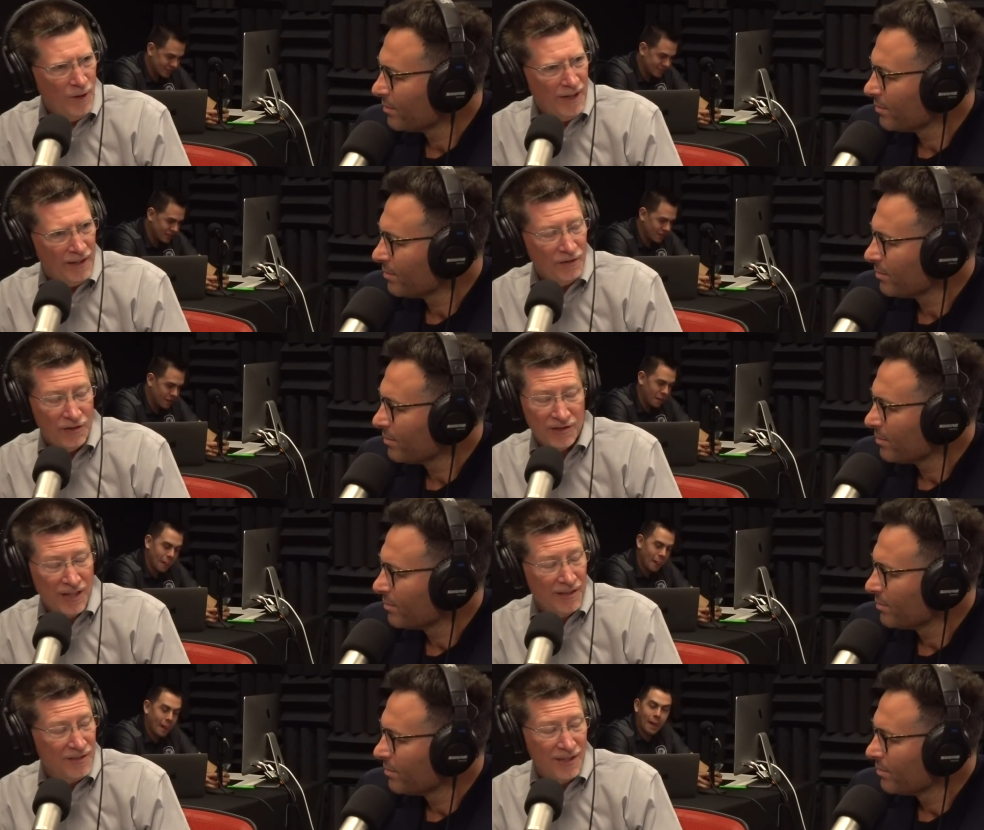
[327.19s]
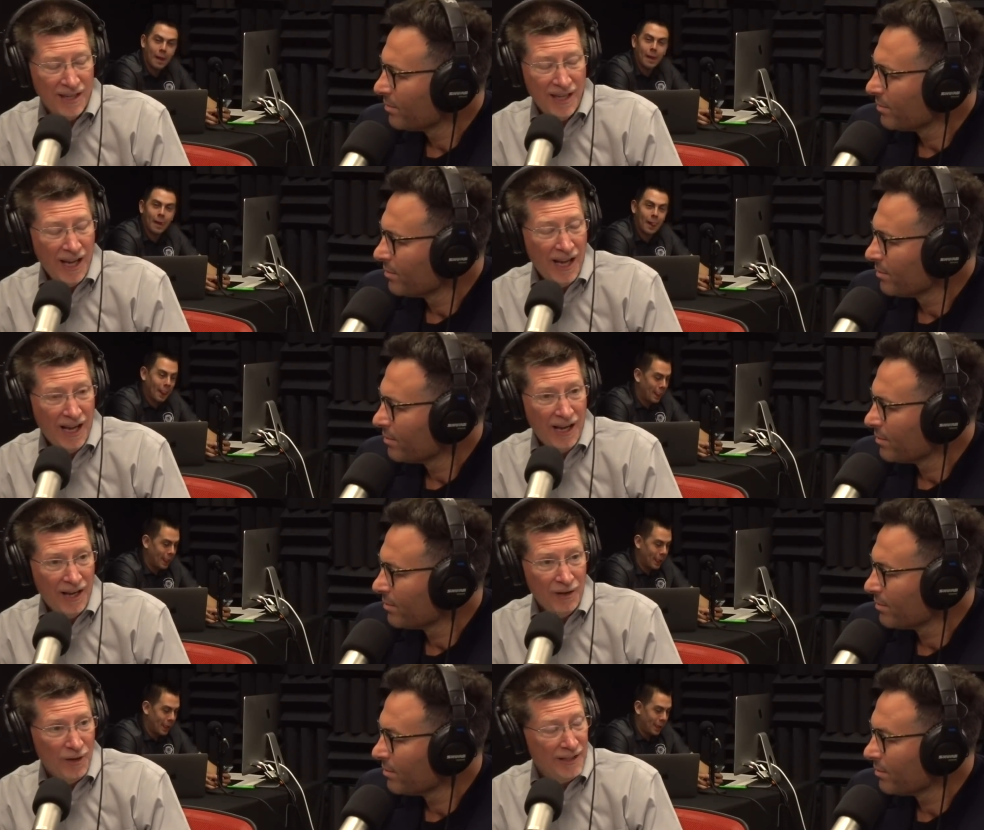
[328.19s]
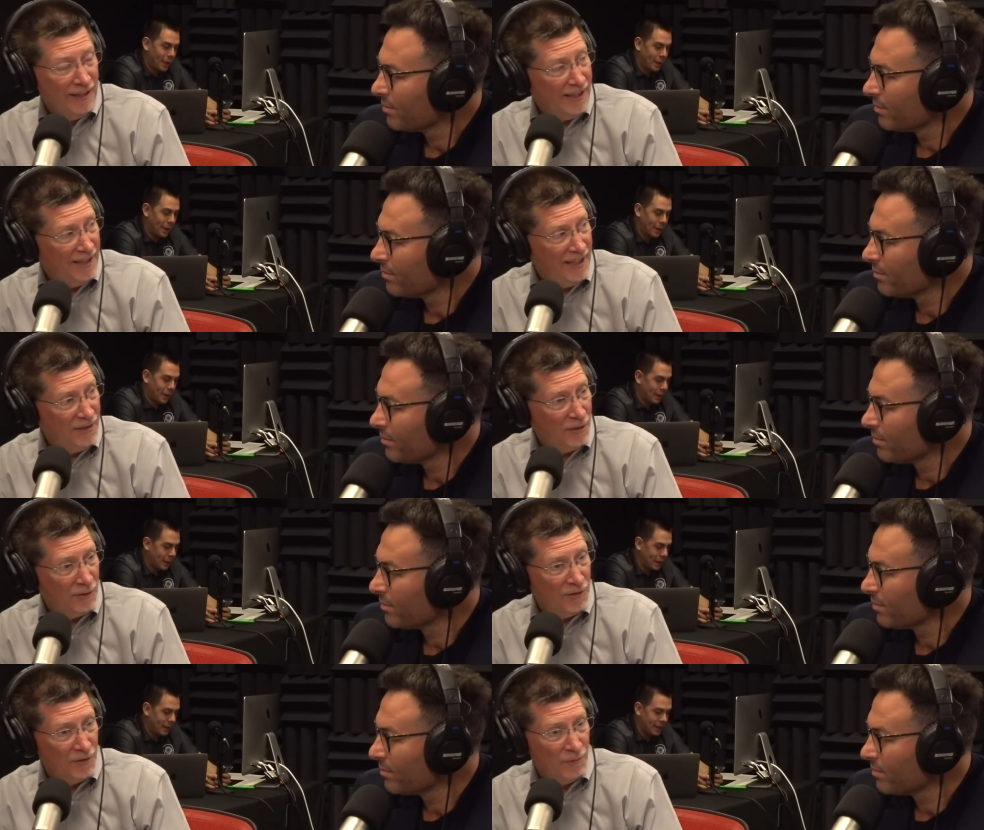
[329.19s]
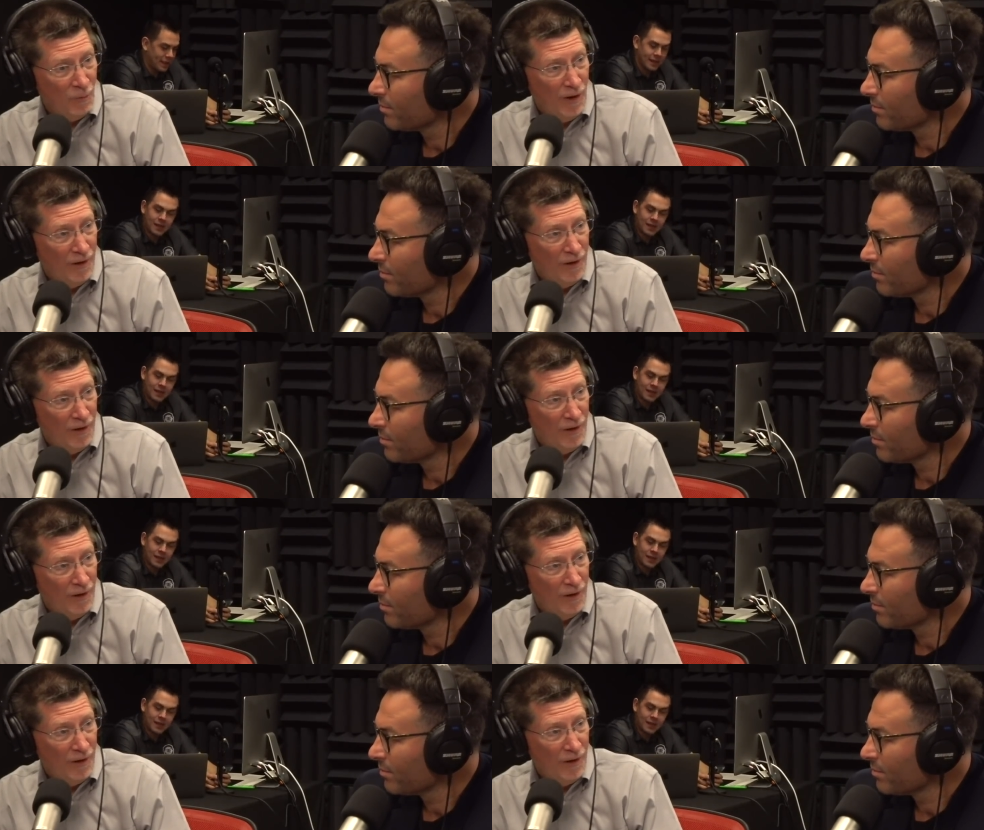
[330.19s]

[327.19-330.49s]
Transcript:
Speaker 1: to run it?" She says, "You're not going to like the answer." She says,